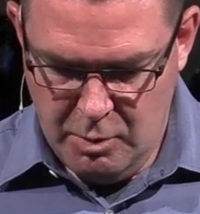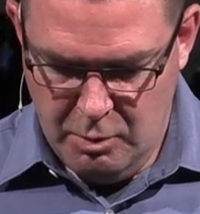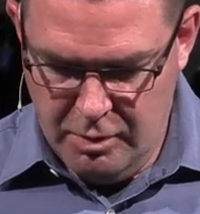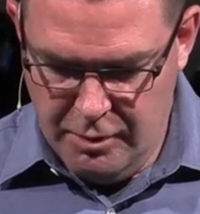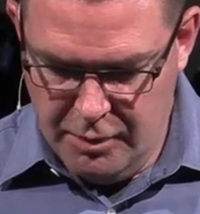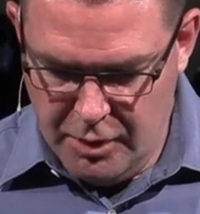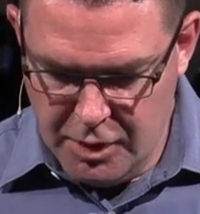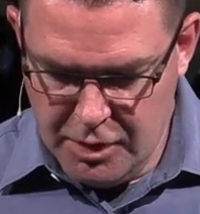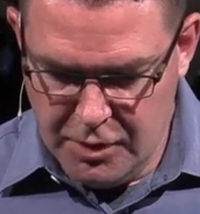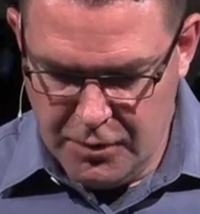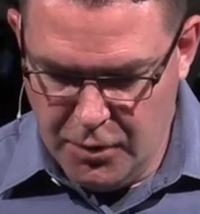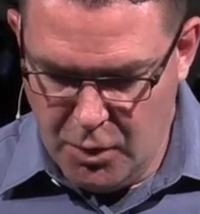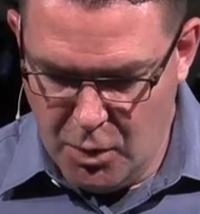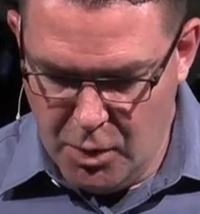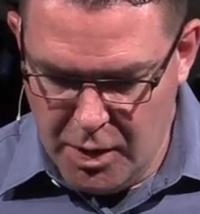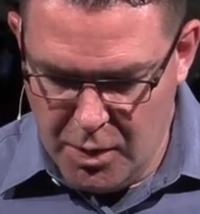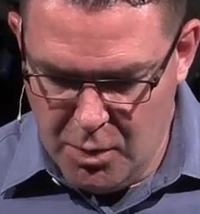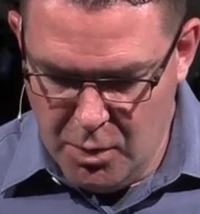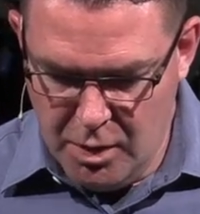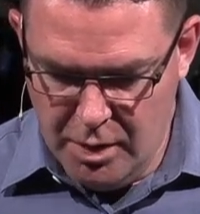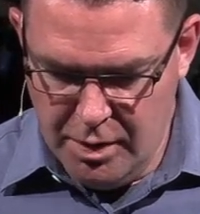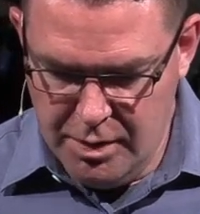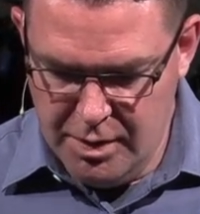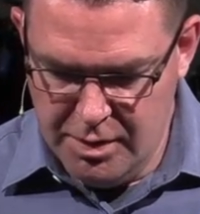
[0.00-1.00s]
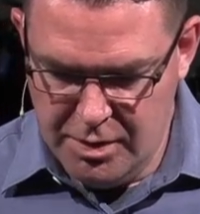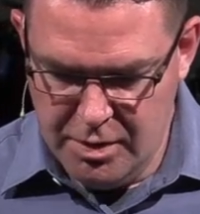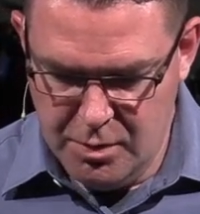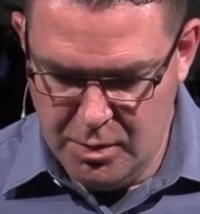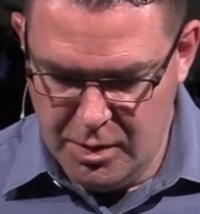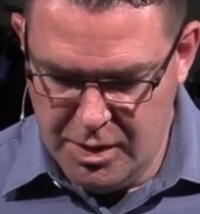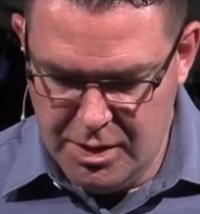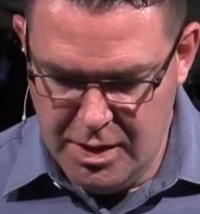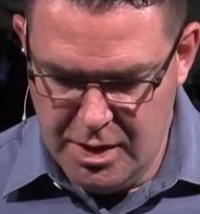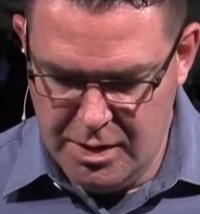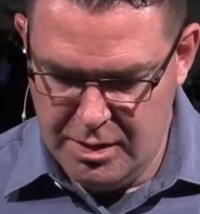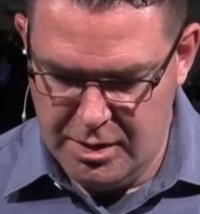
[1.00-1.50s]
Well, in verse 41, this is
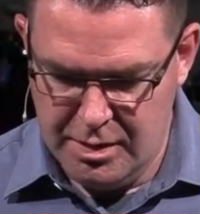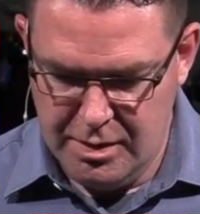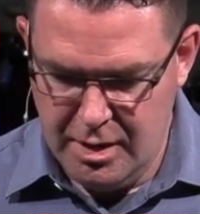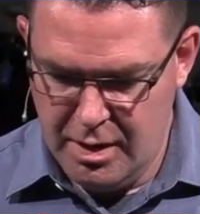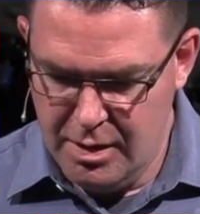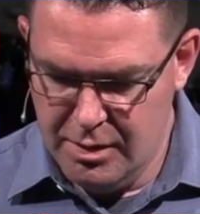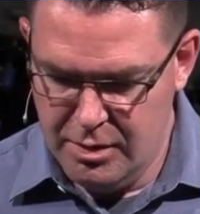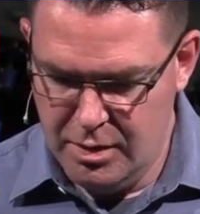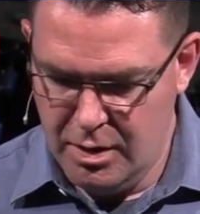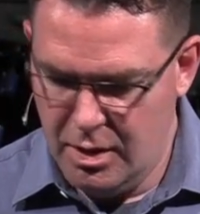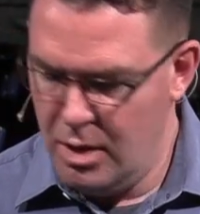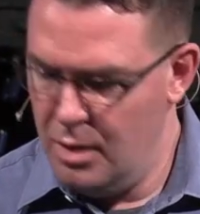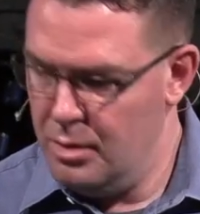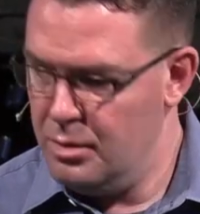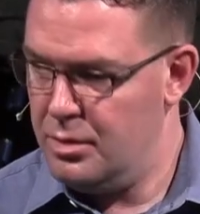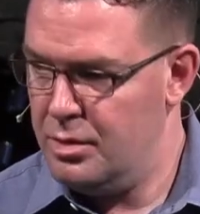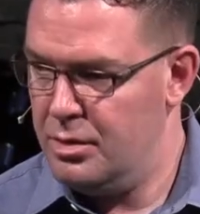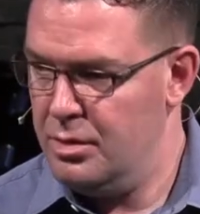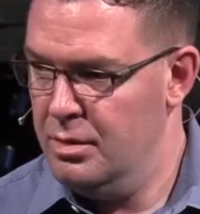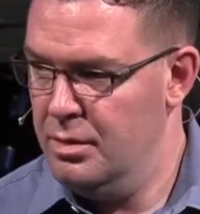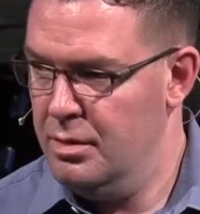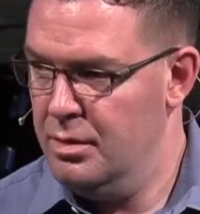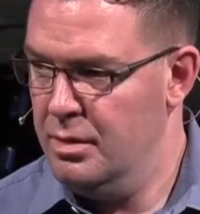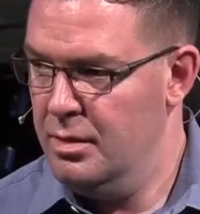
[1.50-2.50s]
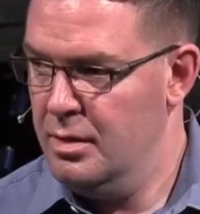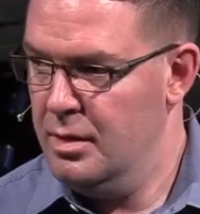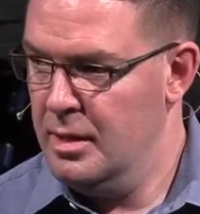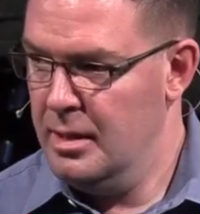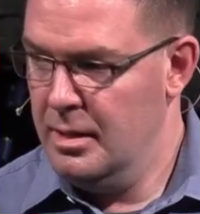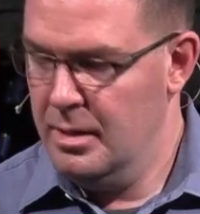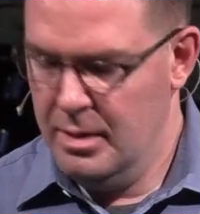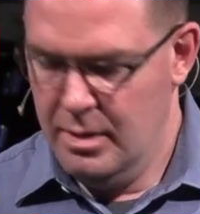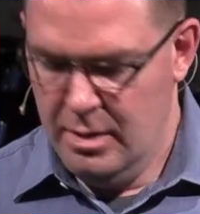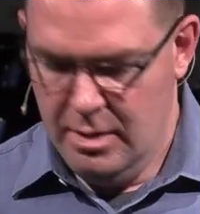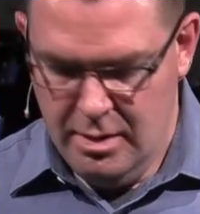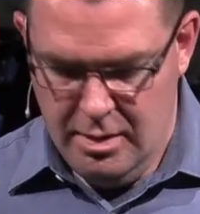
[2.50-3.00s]
what Jesus tells the goats.
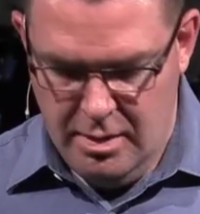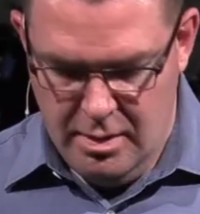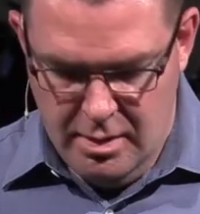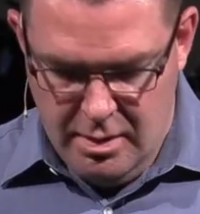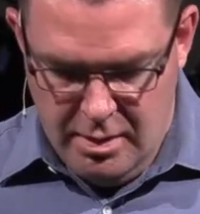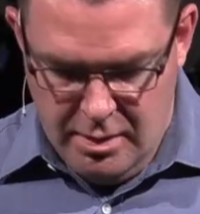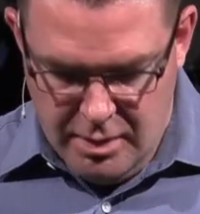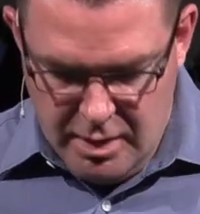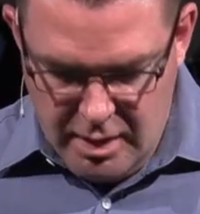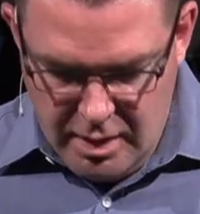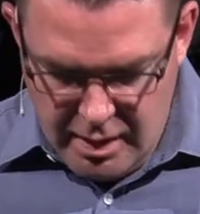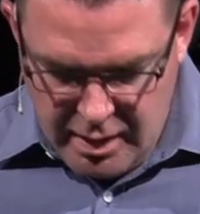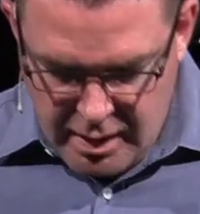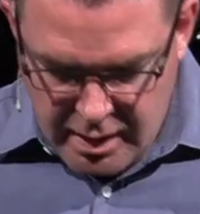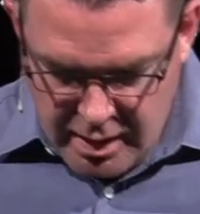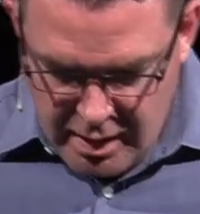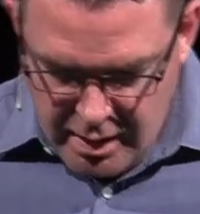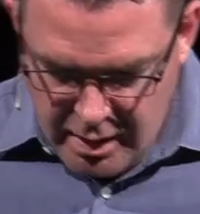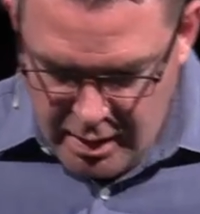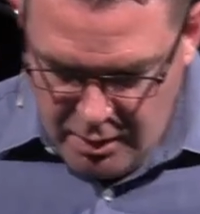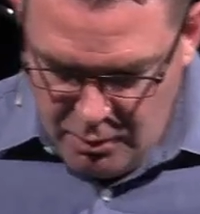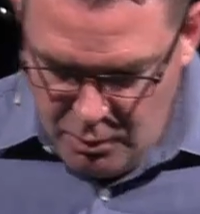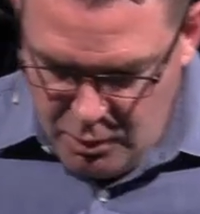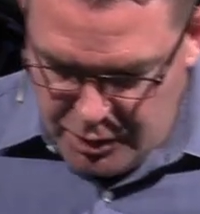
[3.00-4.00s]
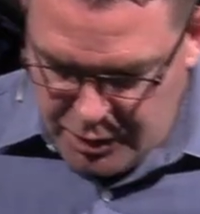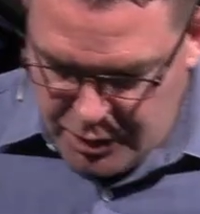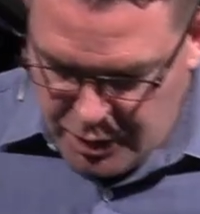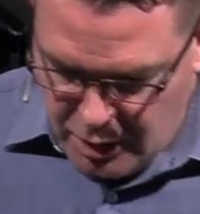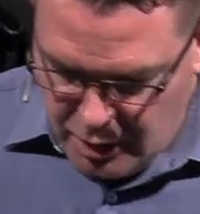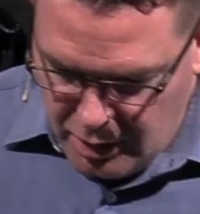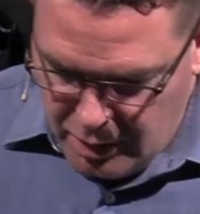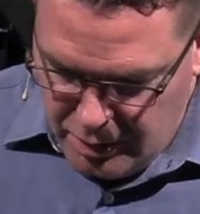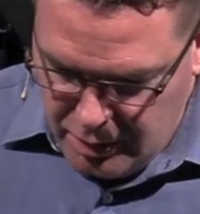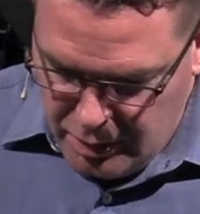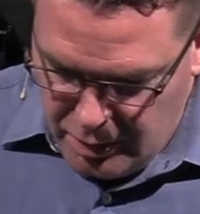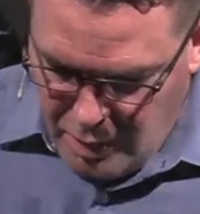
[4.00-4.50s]
Then the king will
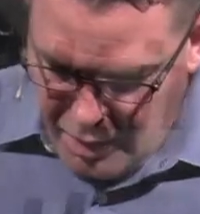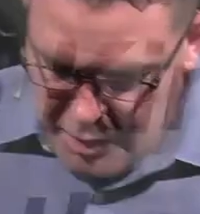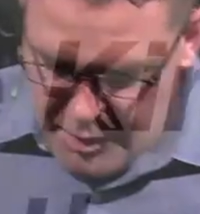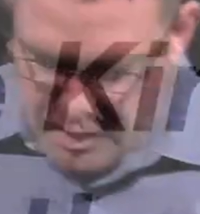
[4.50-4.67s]
turn to